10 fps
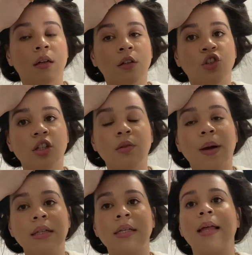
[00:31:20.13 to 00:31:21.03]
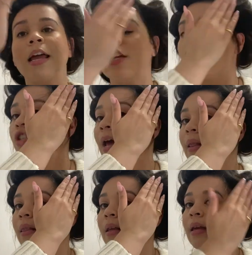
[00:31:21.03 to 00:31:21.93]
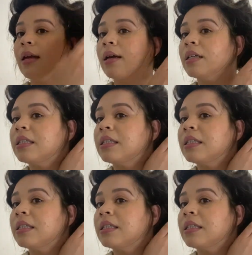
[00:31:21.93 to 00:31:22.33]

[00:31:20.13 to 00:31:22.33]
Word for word: just want to like gently